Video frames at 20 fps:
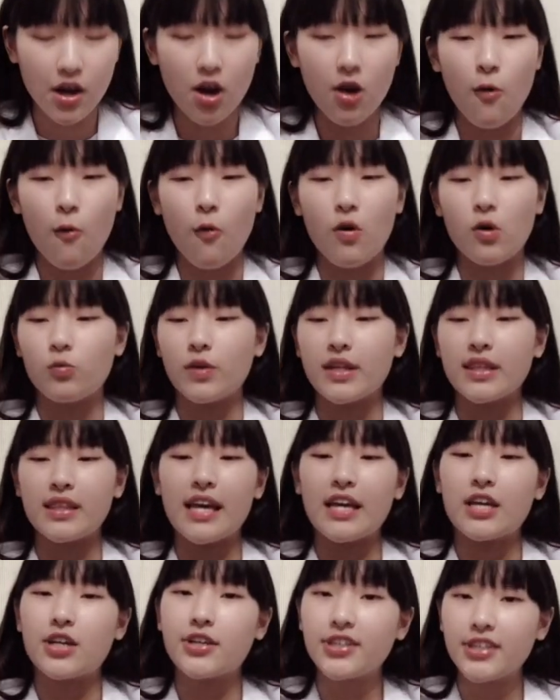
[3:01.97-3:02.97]
or when they
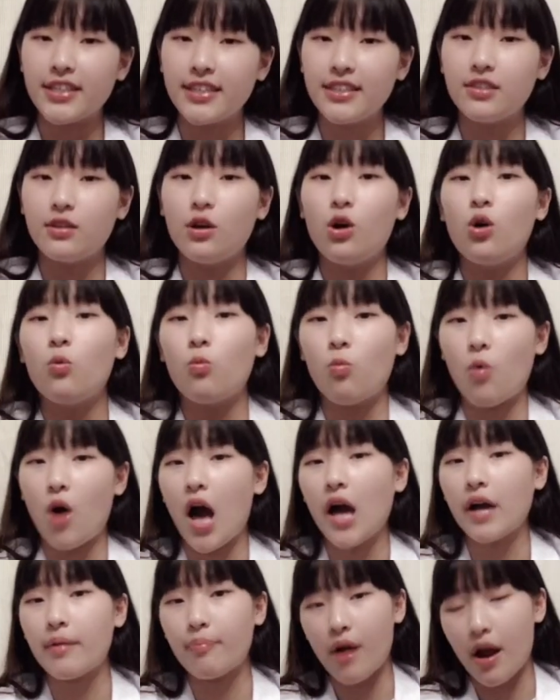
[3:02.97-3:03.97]
couldn't
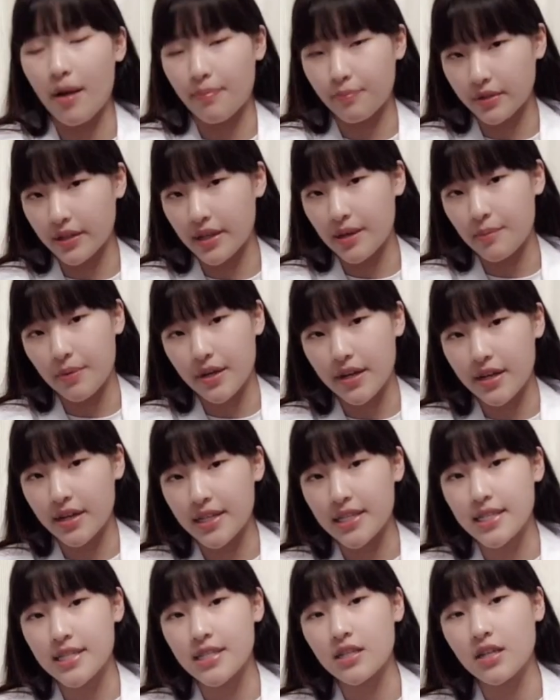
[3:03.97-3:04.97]
walk properly
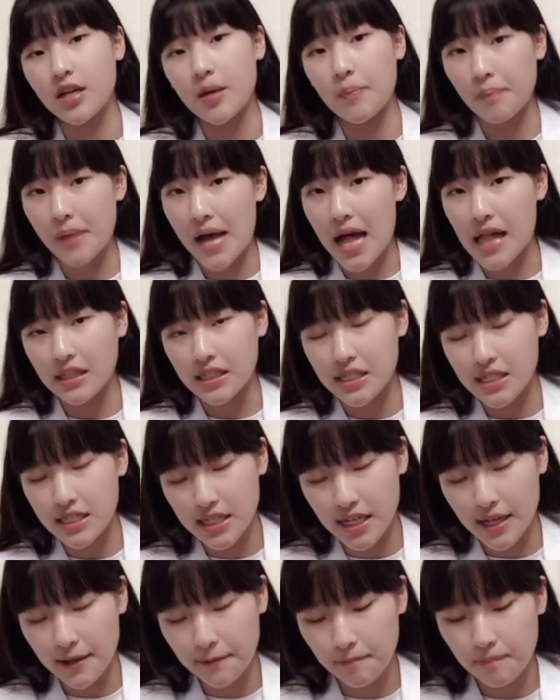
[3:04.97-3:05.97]
because of
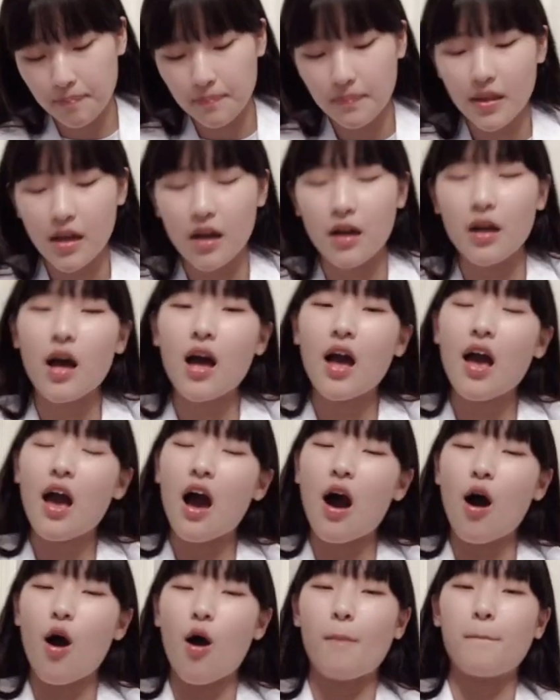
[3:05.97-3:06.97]
balancing,
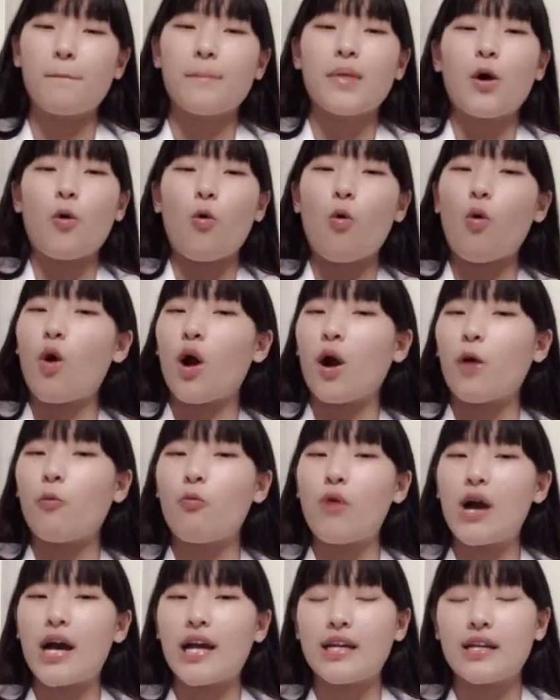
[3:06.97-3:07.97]
or
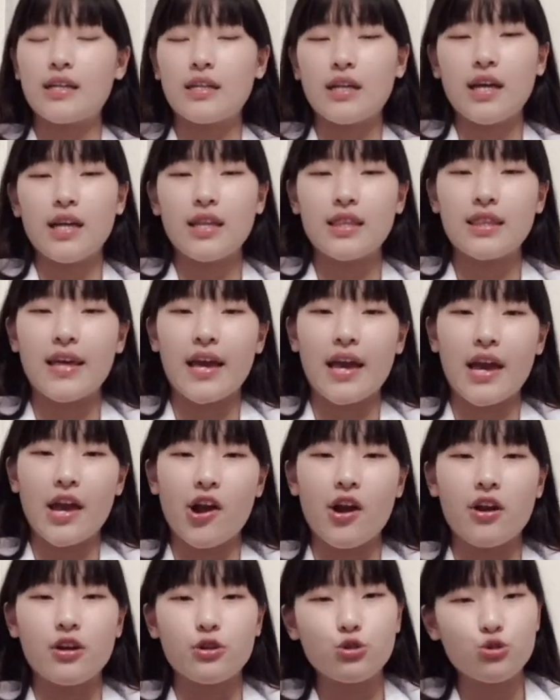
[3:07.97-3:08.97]
when they
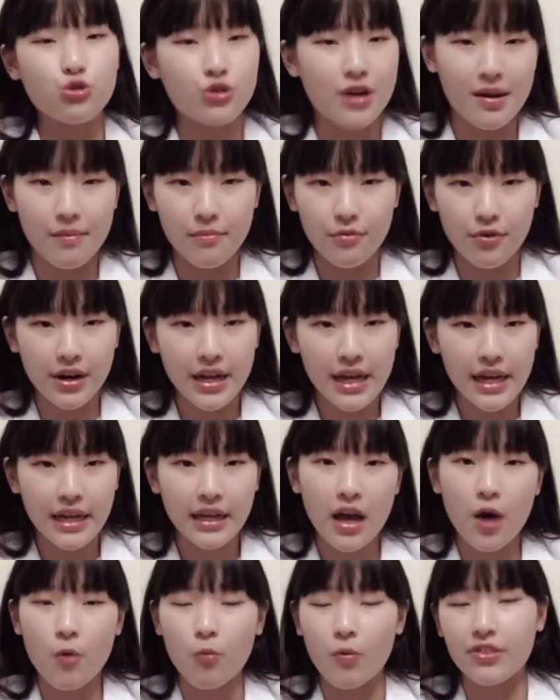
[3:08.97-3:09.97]
are tremoring
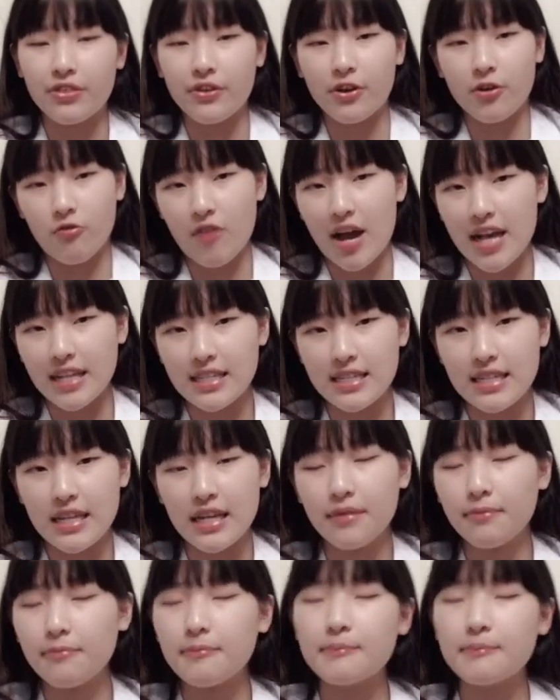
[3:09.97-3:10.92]
when they're resting.